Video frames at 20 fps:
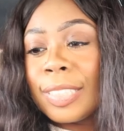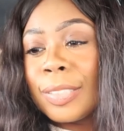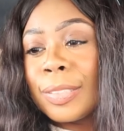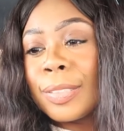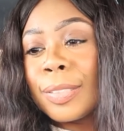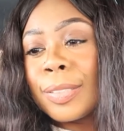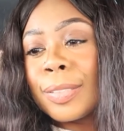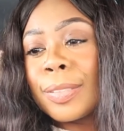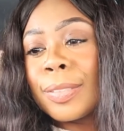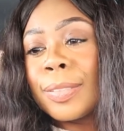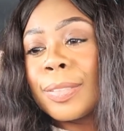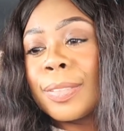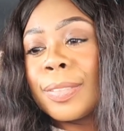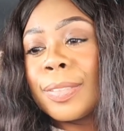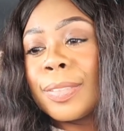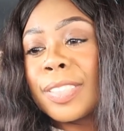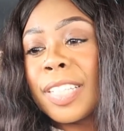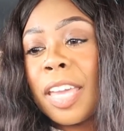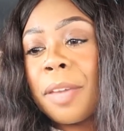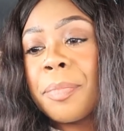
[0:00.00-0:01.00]

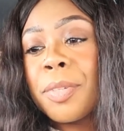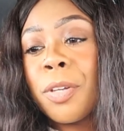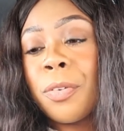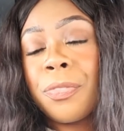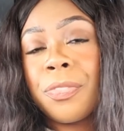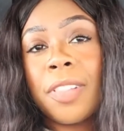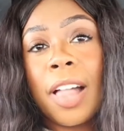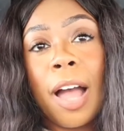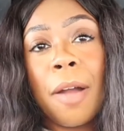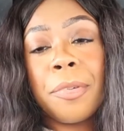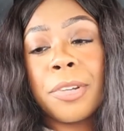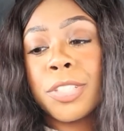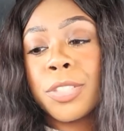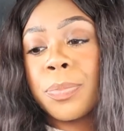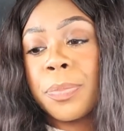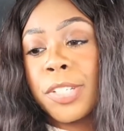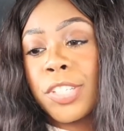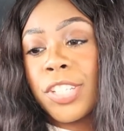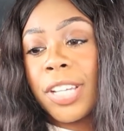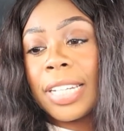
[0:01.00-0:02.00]
Ooh, give me no
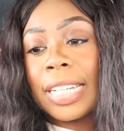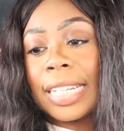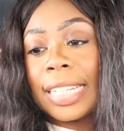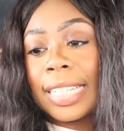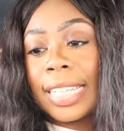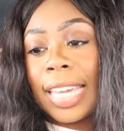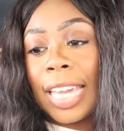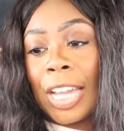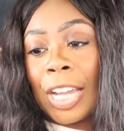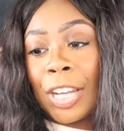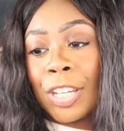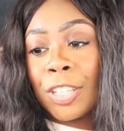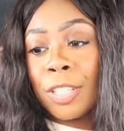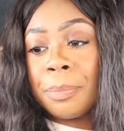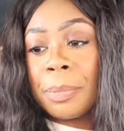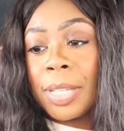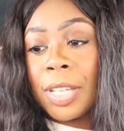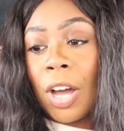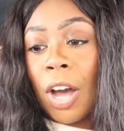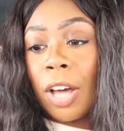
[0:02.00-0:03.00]
flowers. Wish I didn't care.
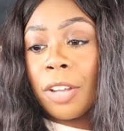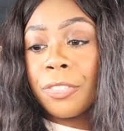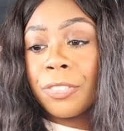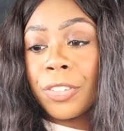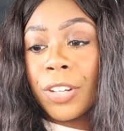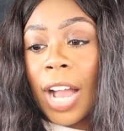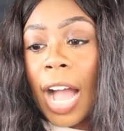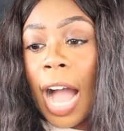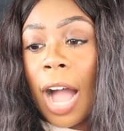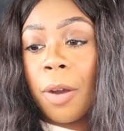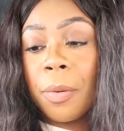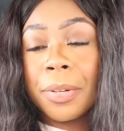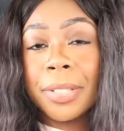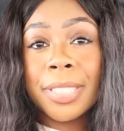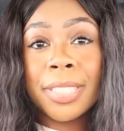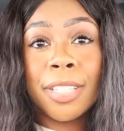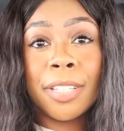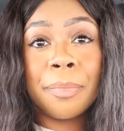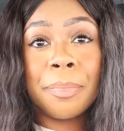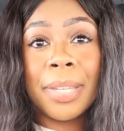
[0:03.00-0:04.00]
You'd be gone for
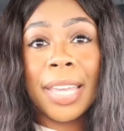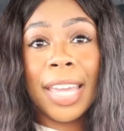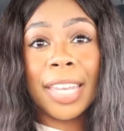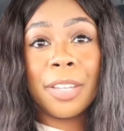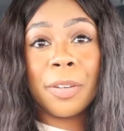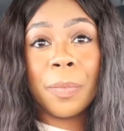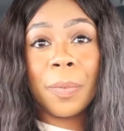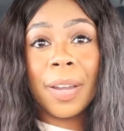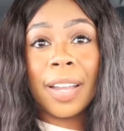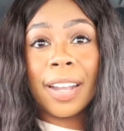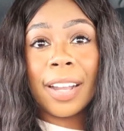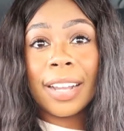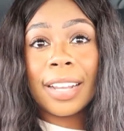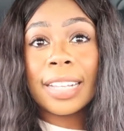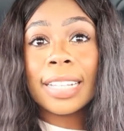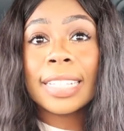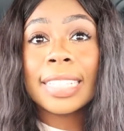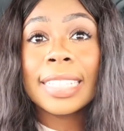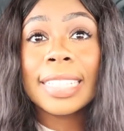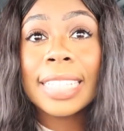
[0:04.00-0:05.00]
hours. Could be anywhere.